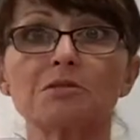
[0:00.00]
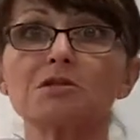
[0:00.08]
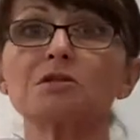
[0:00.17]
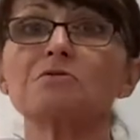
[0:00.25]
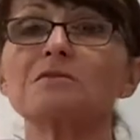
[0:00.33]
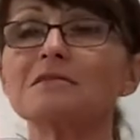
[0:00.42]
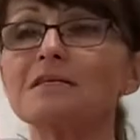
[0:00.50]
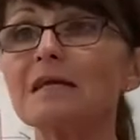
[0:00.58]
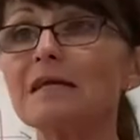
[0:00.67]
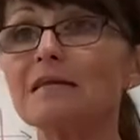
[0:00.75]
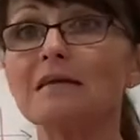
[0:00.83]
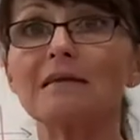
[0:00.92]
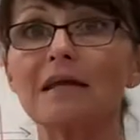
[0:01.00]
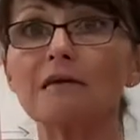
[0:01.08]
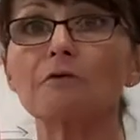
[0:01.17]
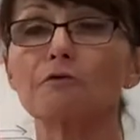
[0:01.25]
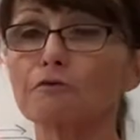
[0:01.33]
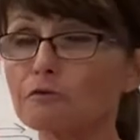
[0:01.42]
still see the
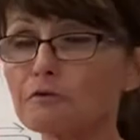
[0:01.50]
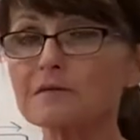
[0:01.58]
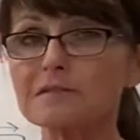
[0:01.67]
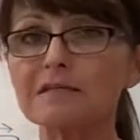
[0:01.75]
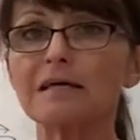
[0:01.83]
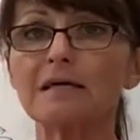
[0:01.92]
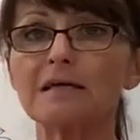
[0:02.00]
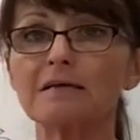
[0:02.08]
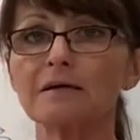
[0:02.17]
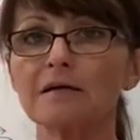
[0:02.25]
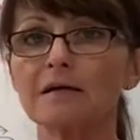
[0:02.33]
needle through the skin.